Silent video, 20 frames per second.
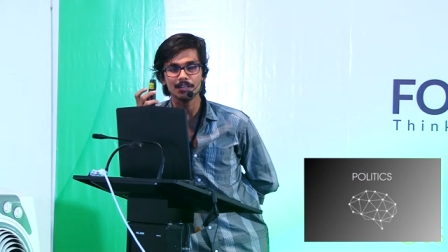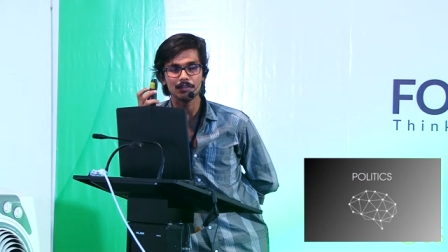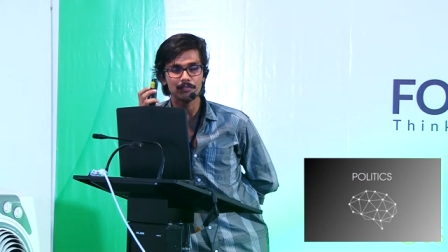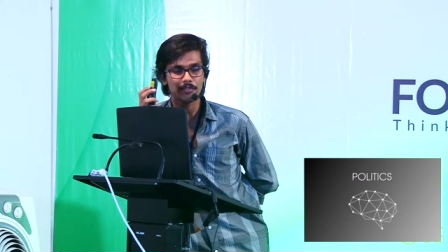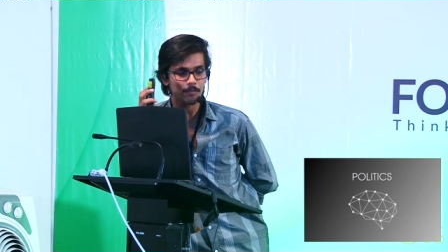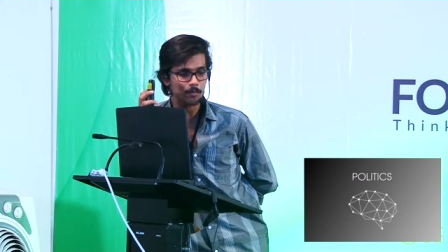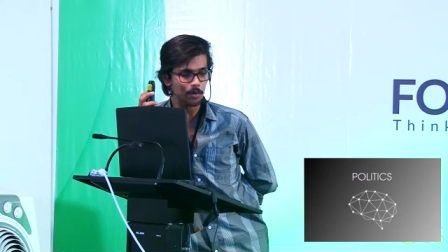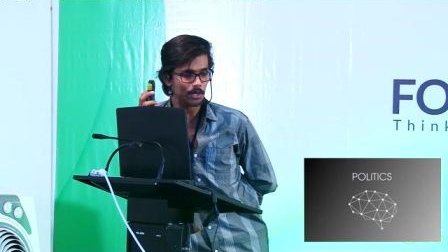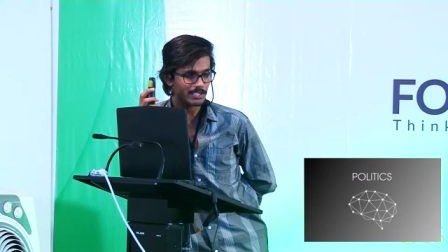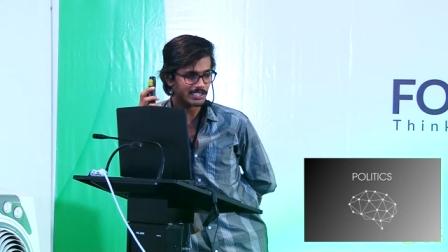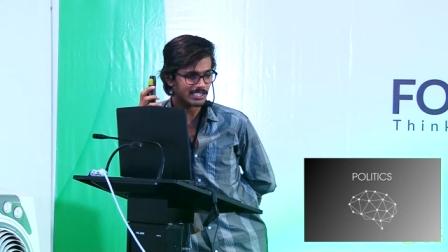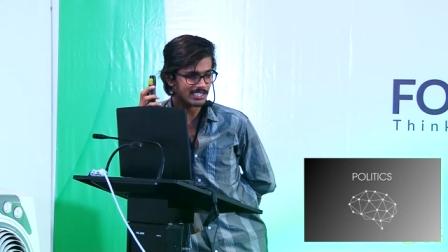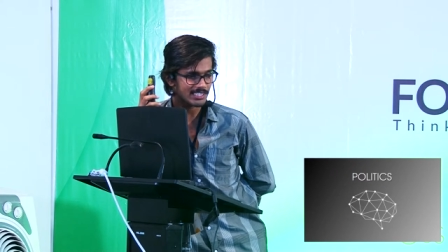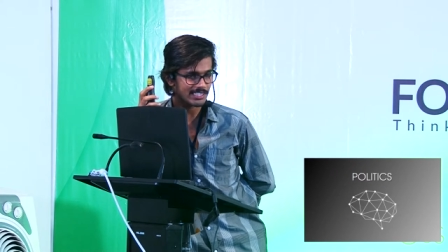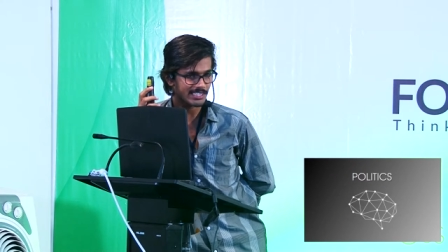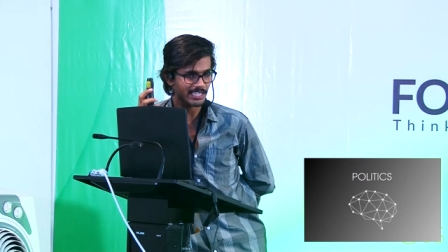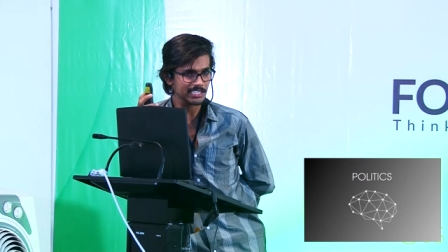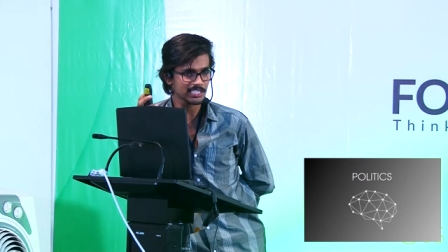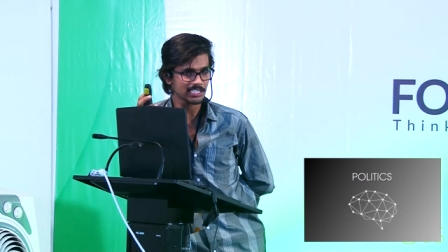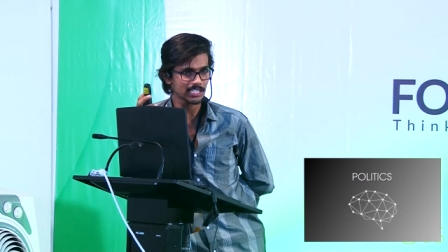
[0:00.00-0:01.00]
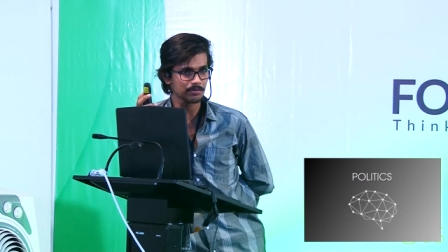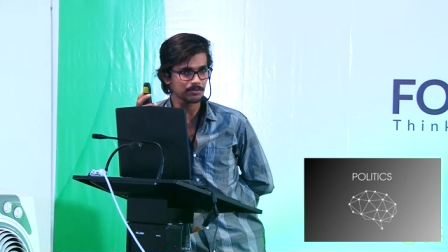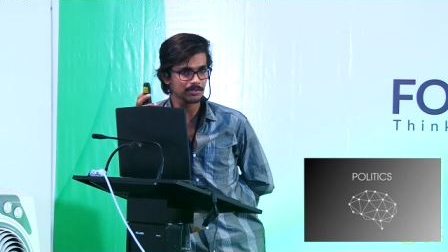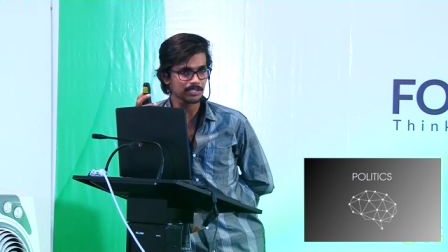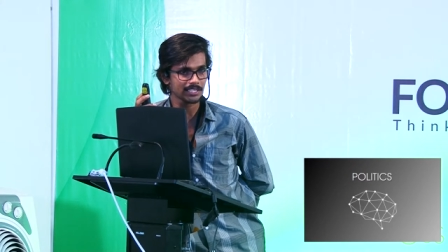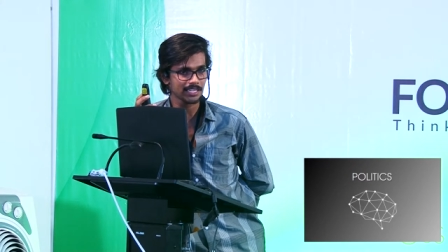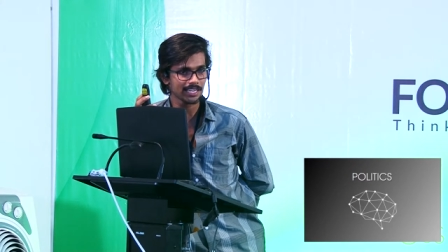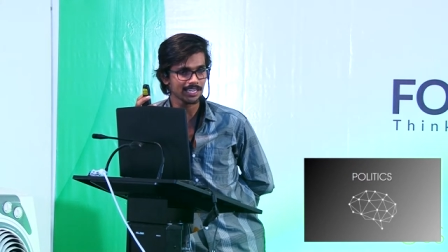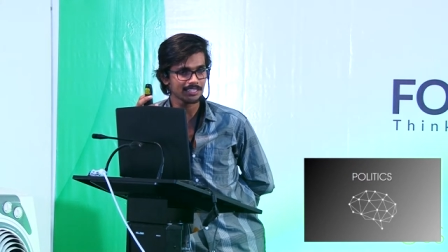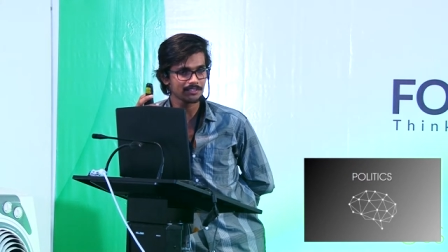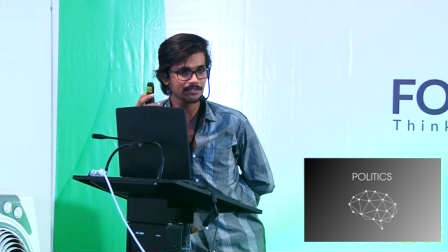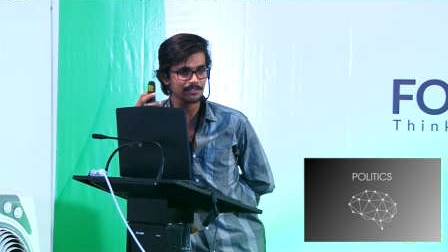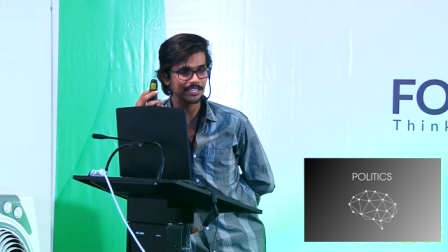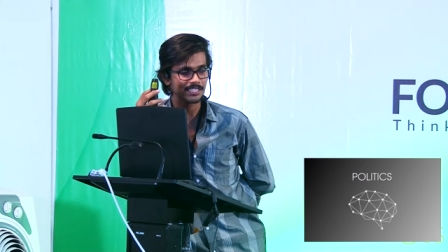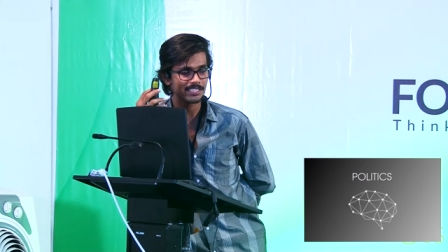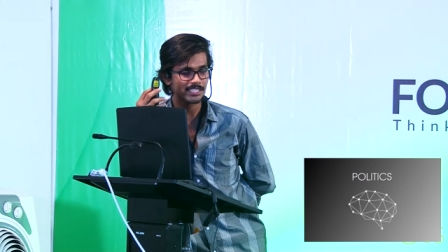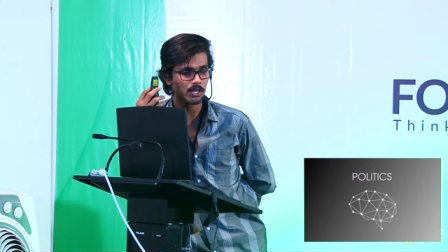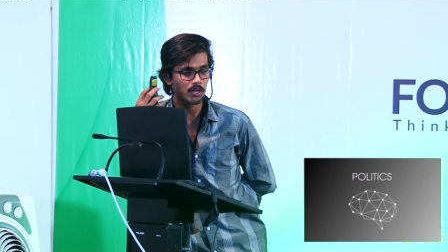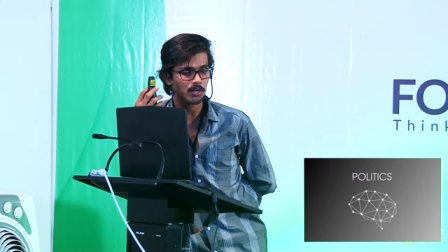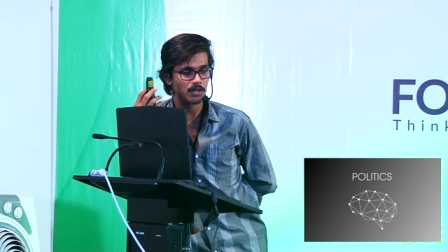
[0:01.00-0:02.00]
if a politician said something and we
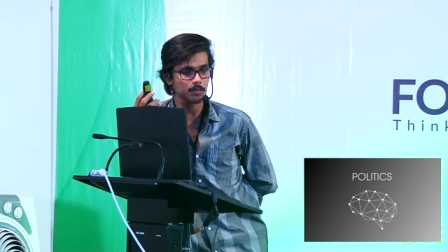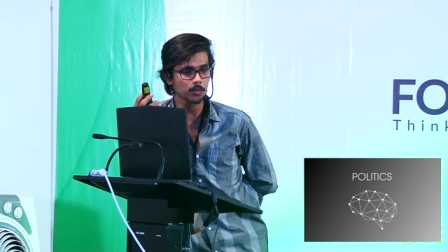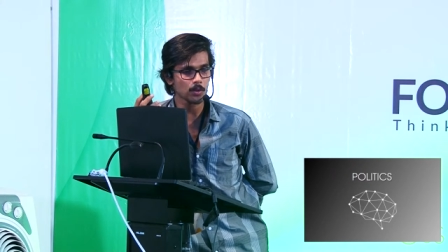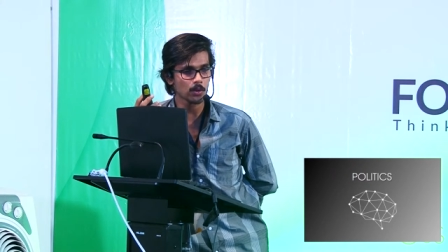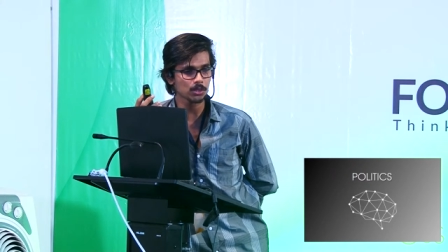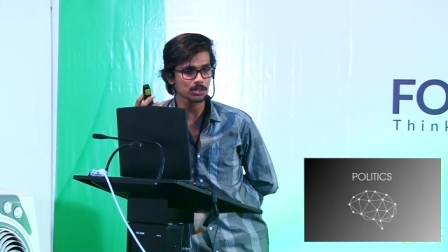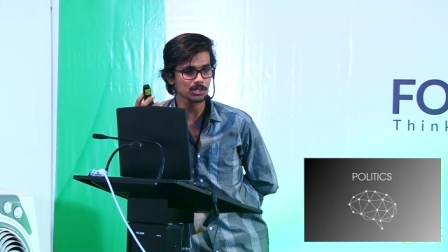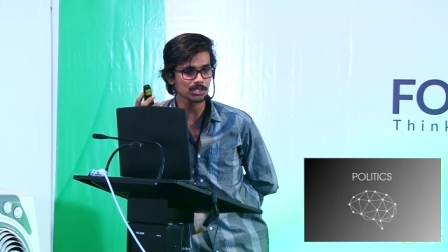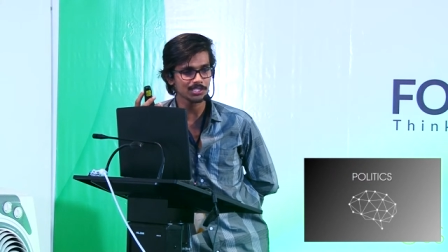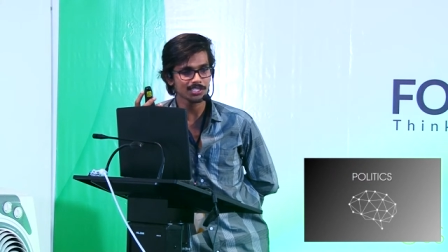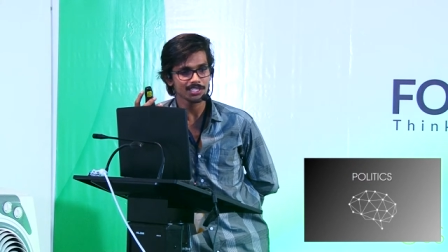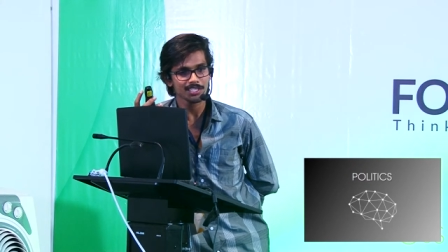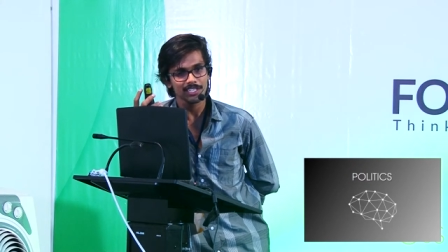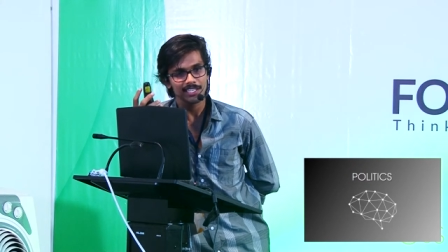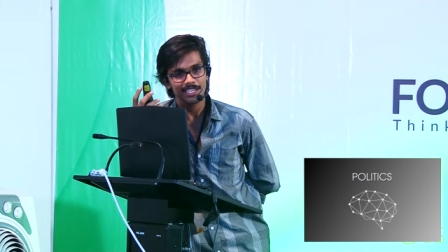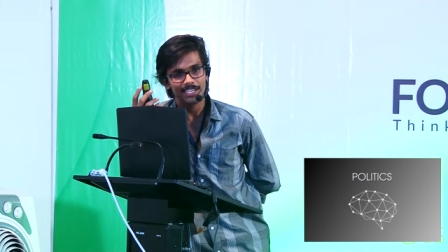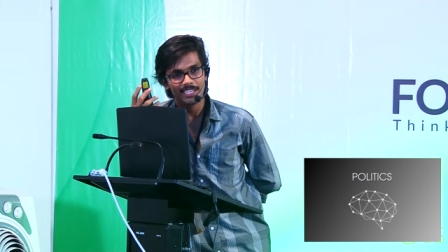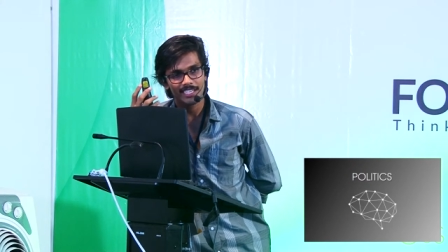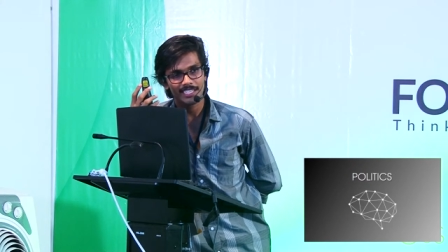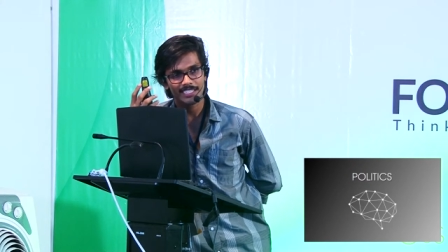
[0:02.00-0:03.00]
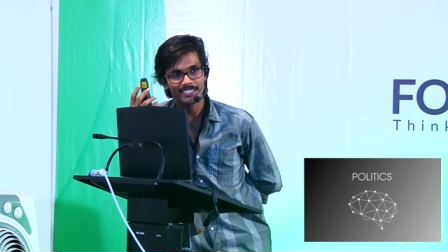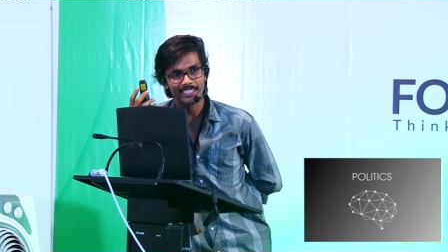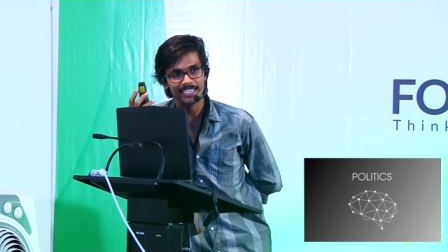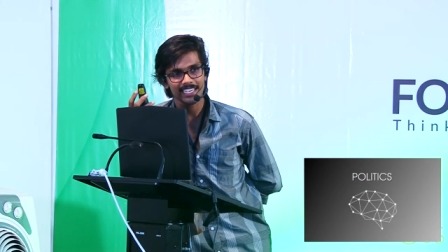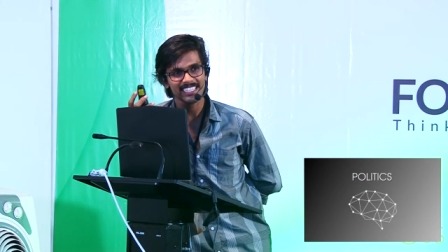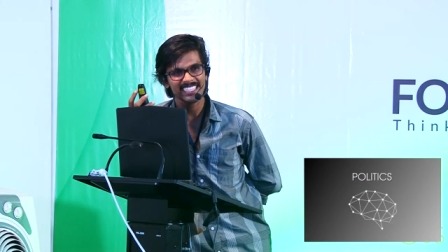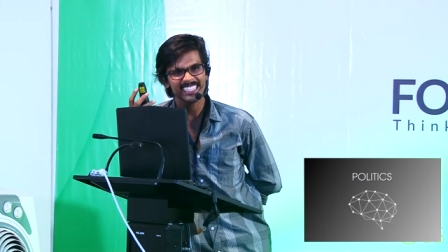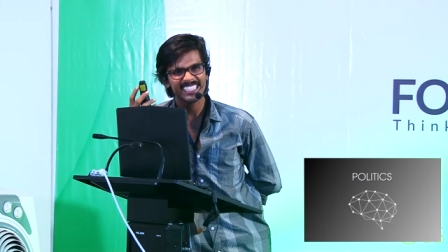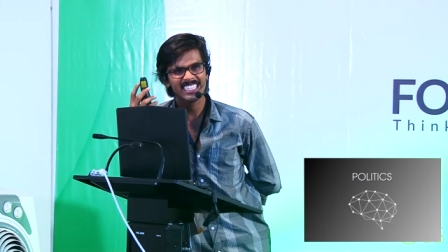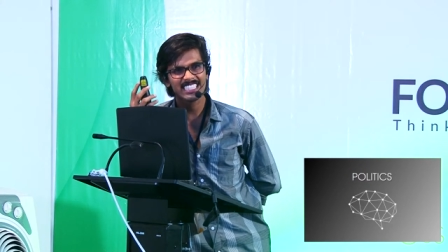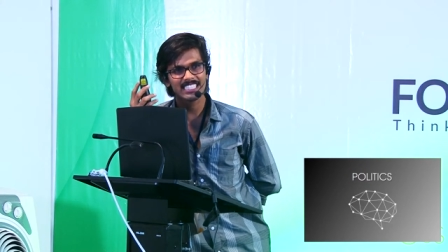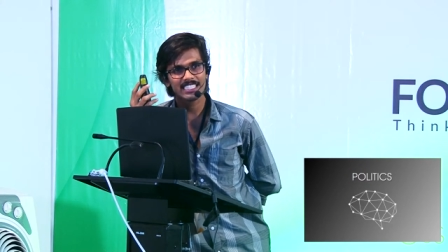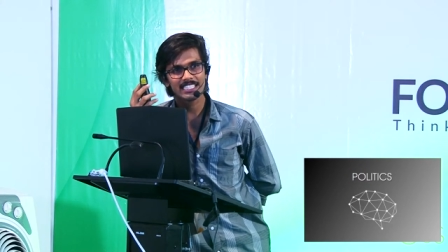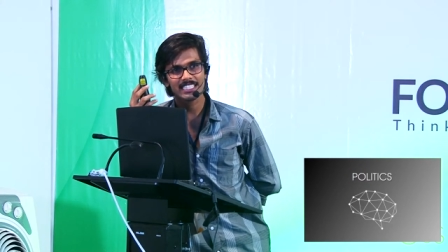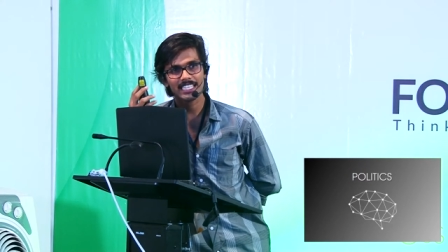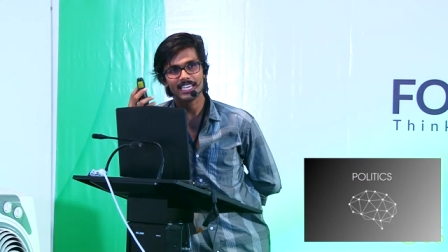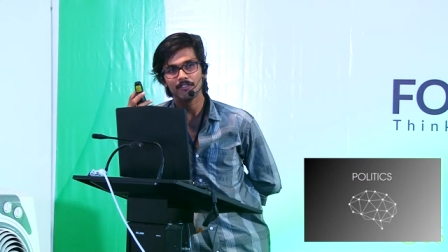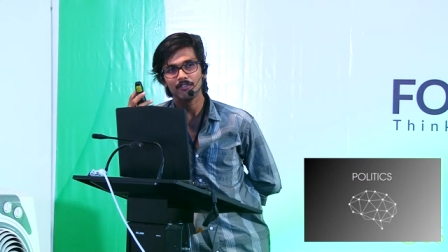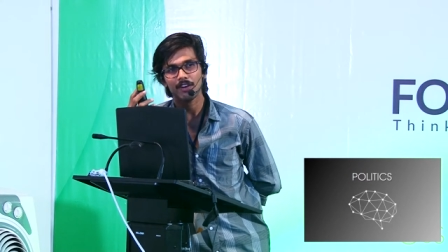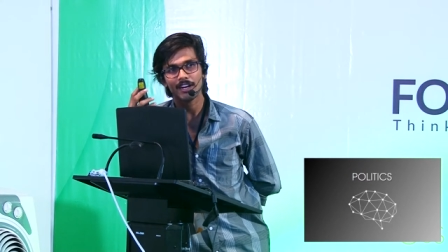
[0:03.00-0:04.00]
saw a post uh, saying he's
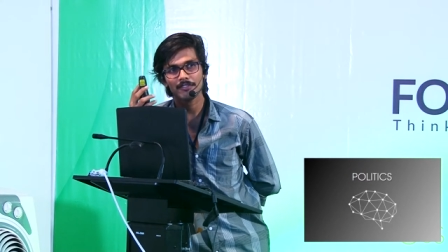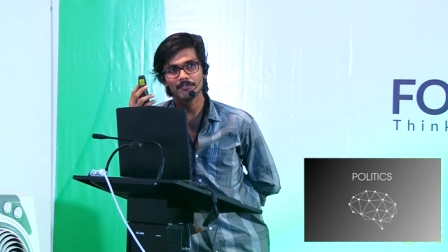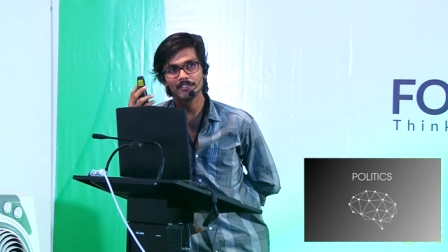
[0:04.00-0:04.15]
uh, what